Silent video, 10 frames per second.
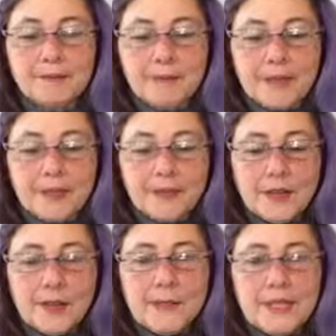And if I
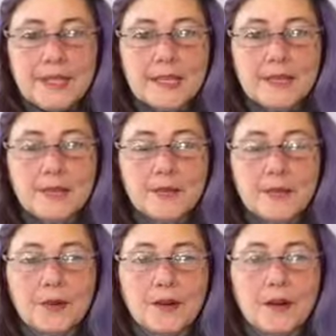am taking them
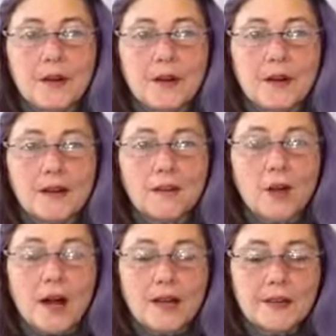for a
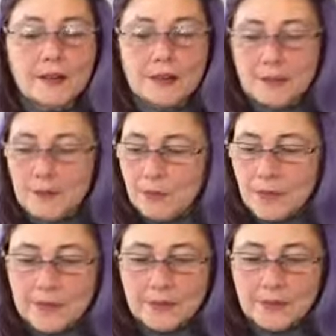walk and they're going to be running